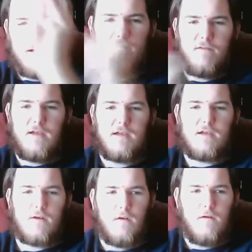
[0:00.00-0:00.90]
he thinks
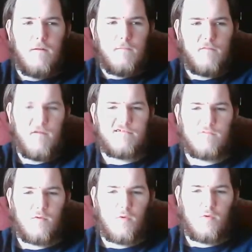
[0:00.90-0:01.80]
he's all
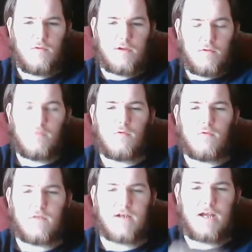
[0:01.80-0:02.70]
professional and
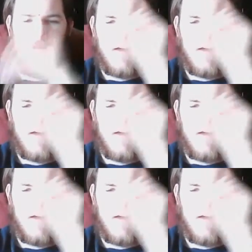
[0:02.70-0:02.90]
cool, and he's like,